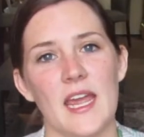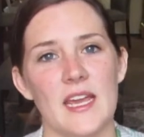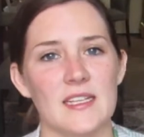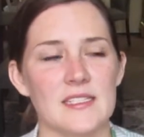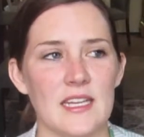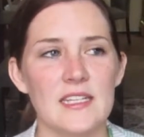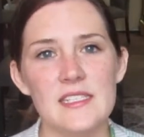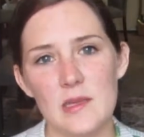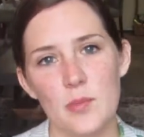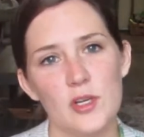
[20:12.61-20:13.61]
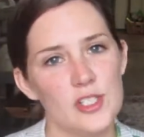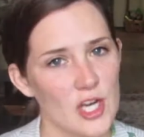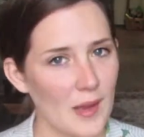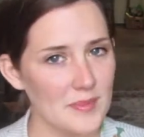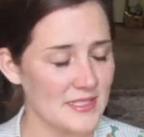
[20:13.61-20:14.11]
and indie
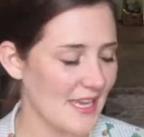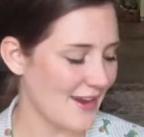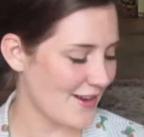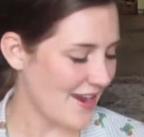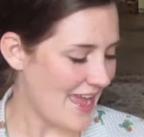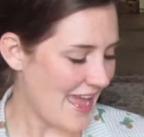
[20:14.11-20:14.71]
bookshops there.